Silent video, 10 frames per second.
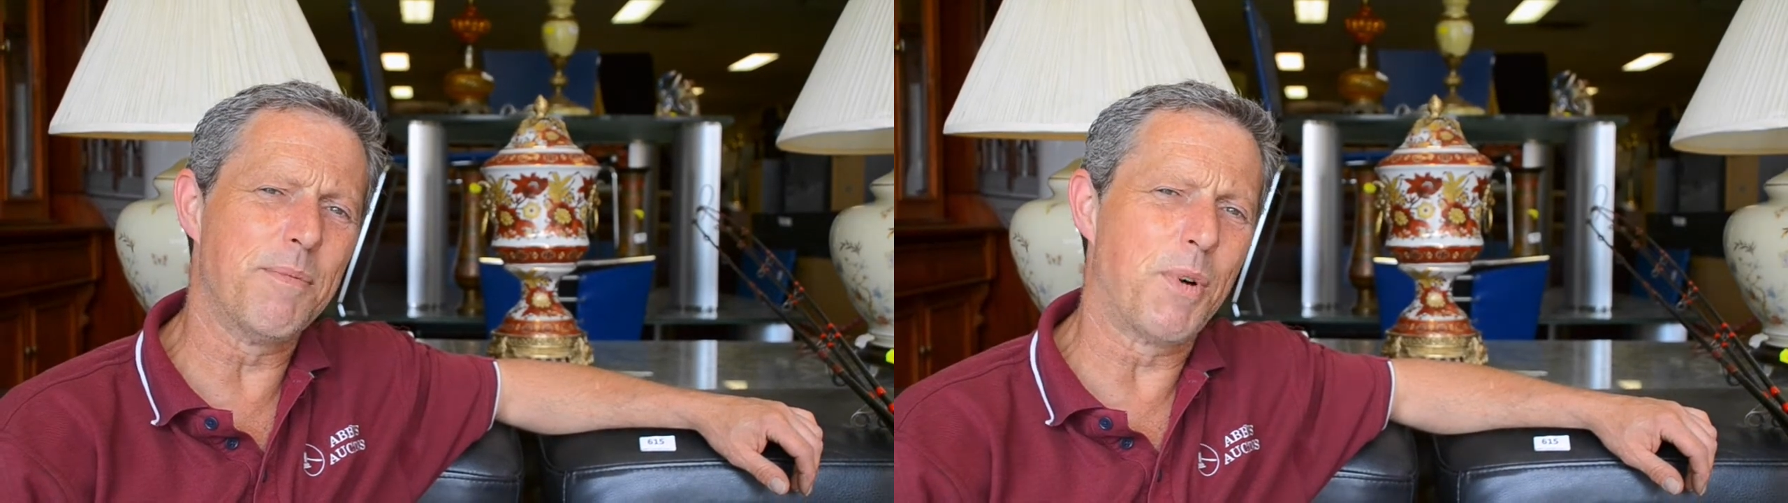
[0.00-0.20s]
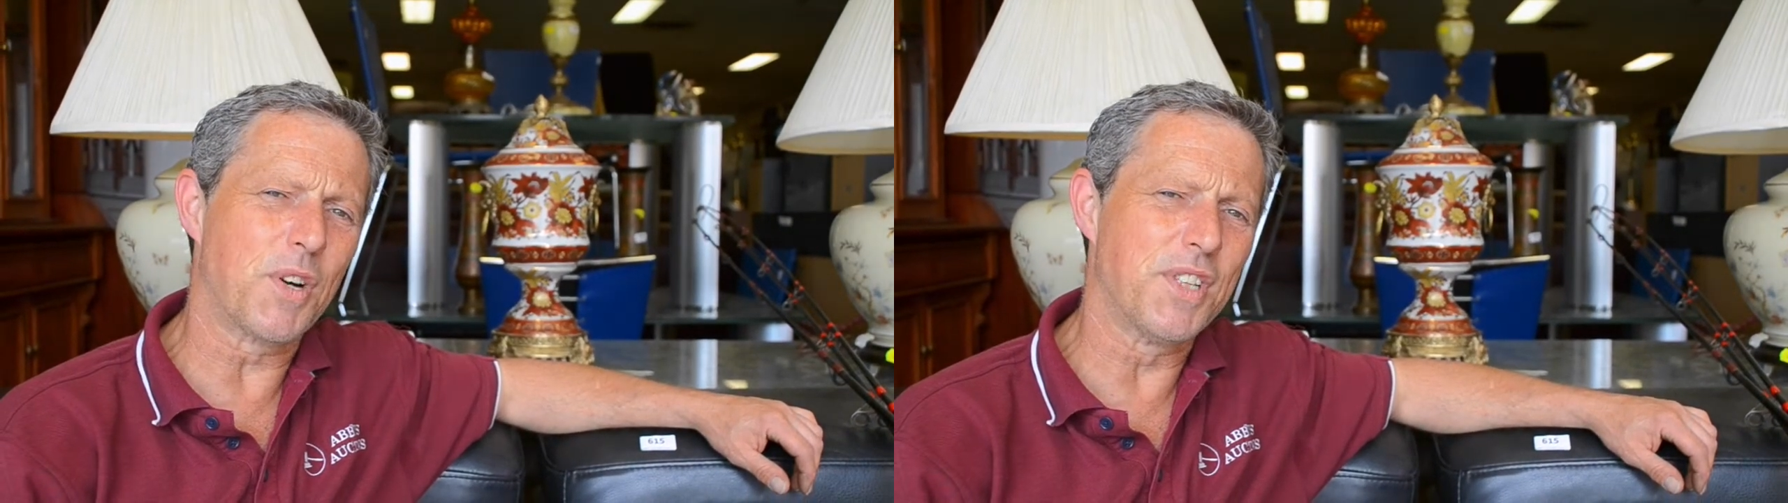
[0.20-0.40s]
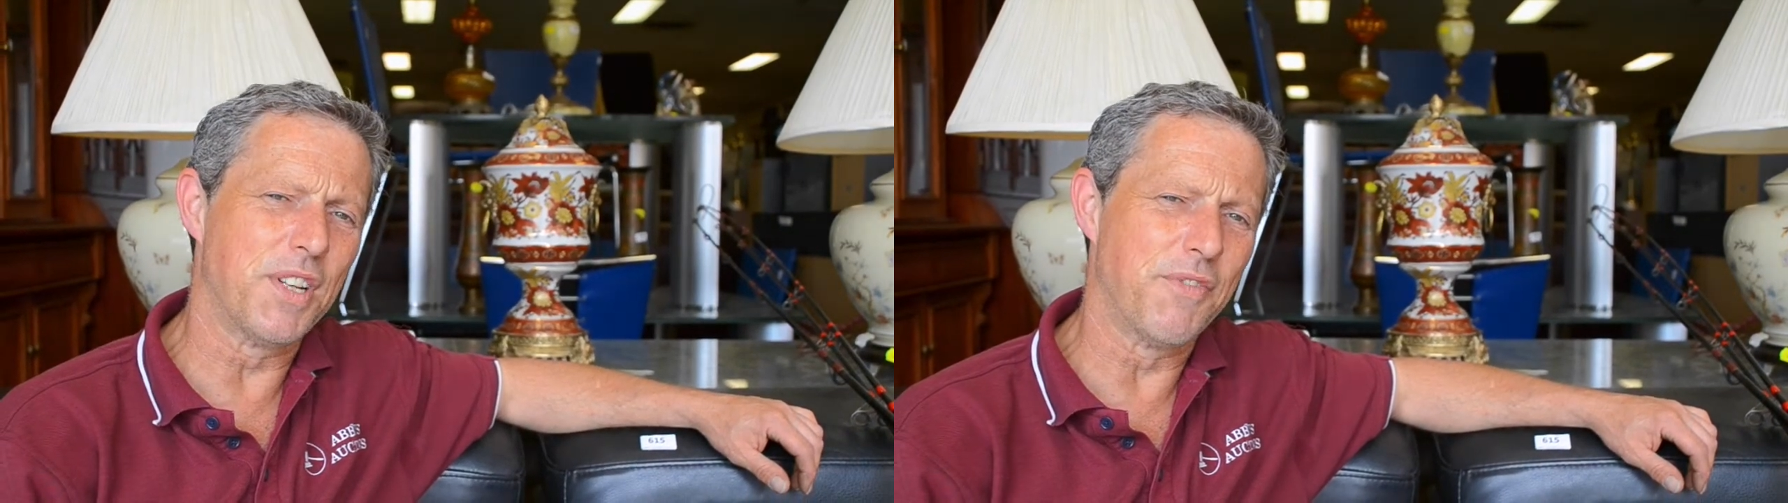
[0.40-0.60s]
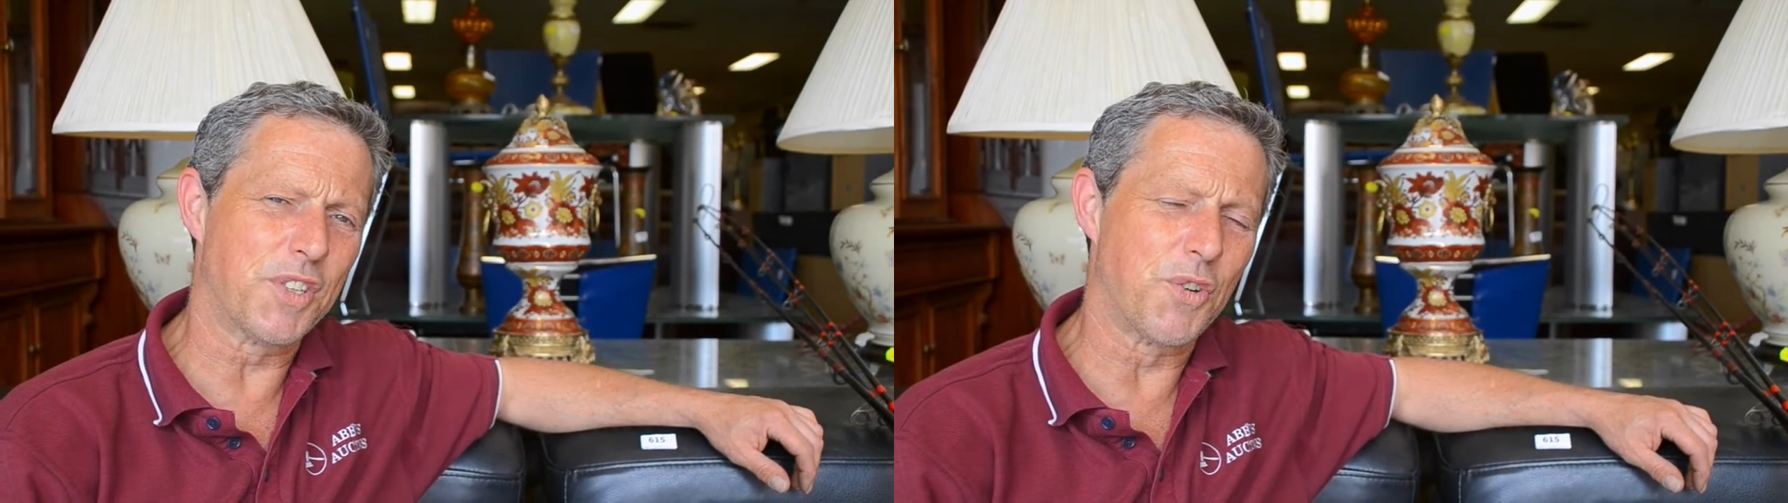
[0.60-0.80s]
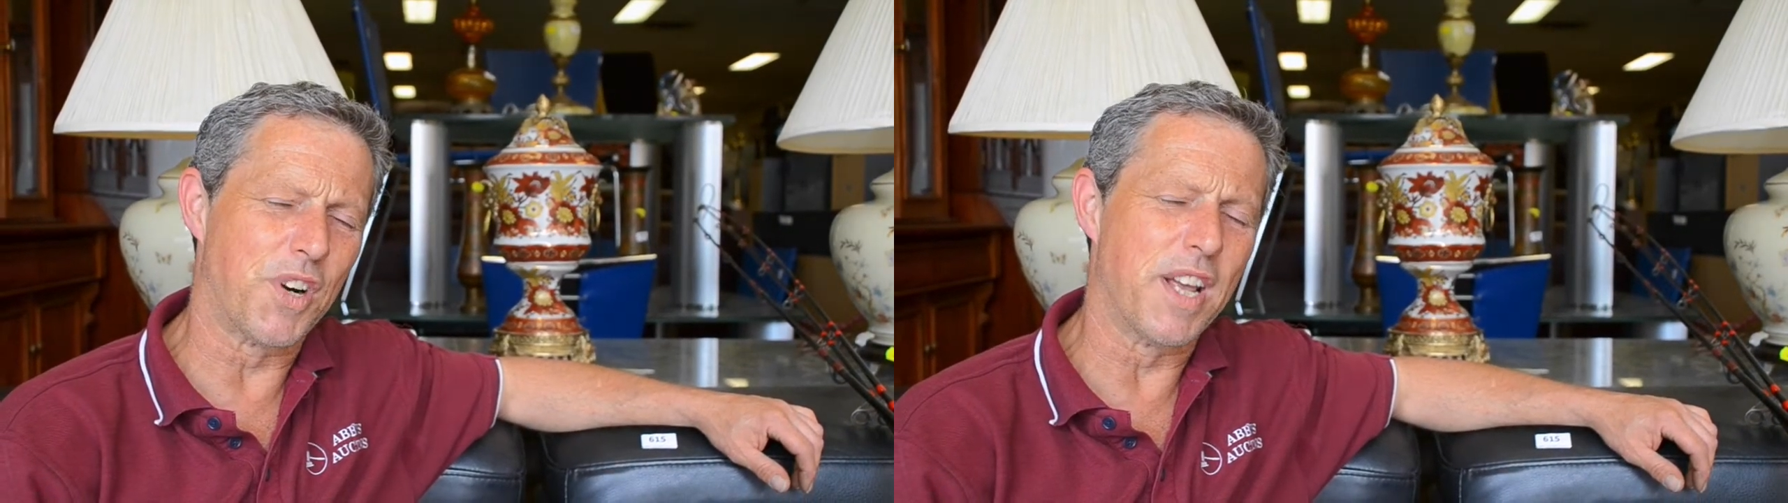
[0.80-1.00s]
in Box Hill in
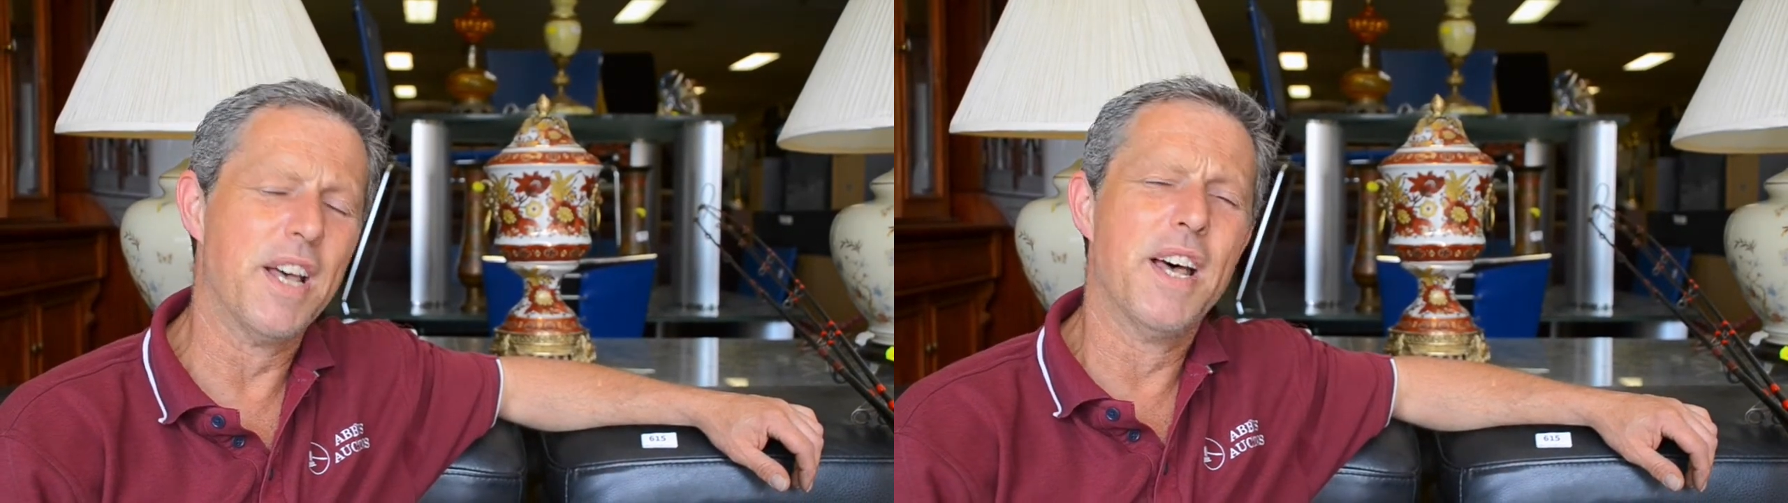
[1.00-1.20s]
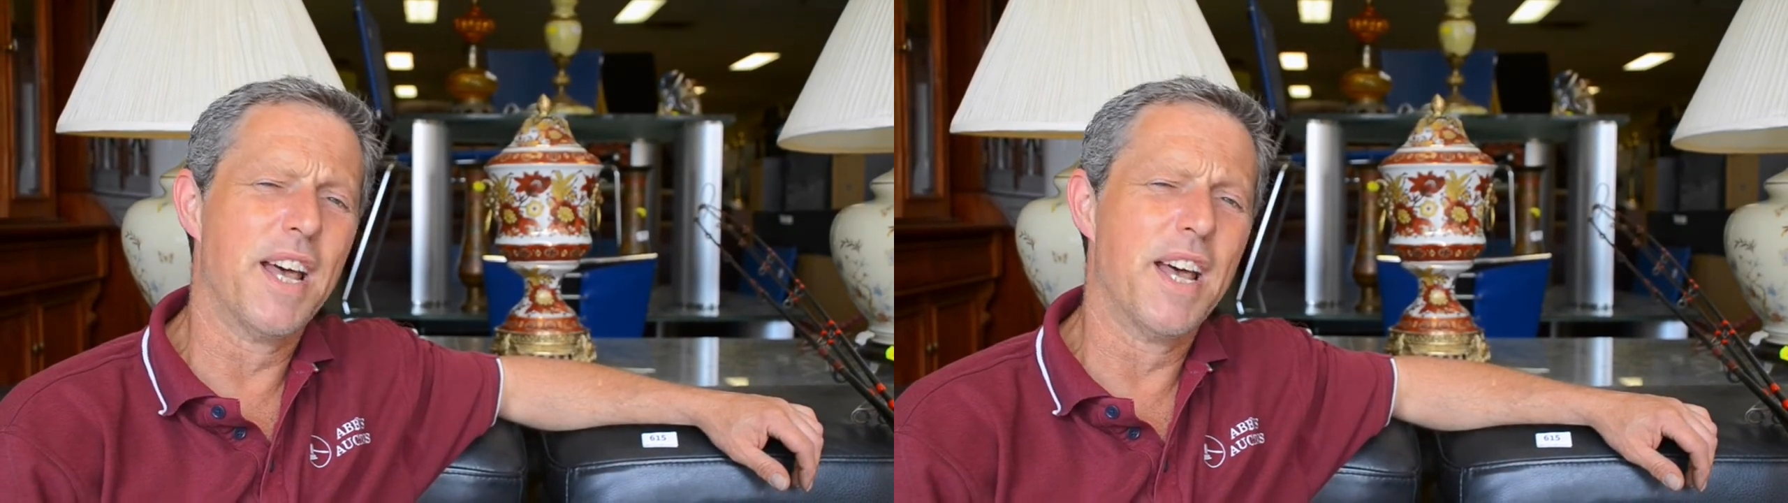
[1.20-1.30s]
Victoria.